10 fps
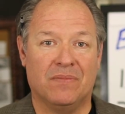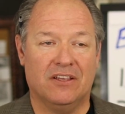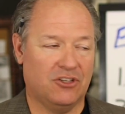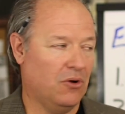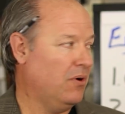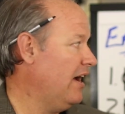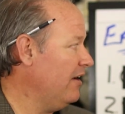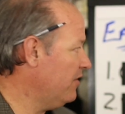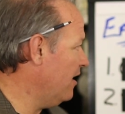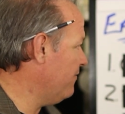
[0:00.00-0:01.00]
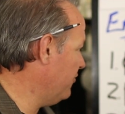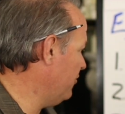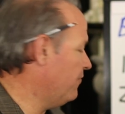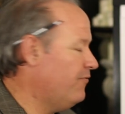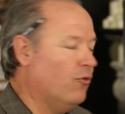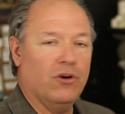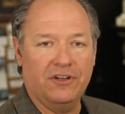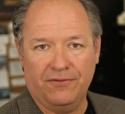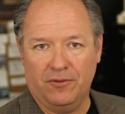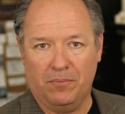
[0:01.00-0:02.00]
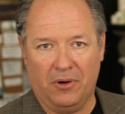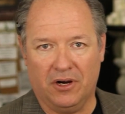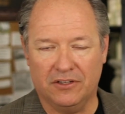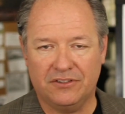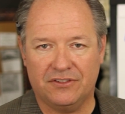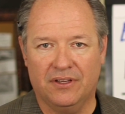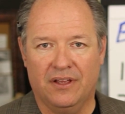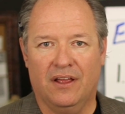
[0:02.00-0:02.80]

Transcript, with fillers: So I've got for you four different parts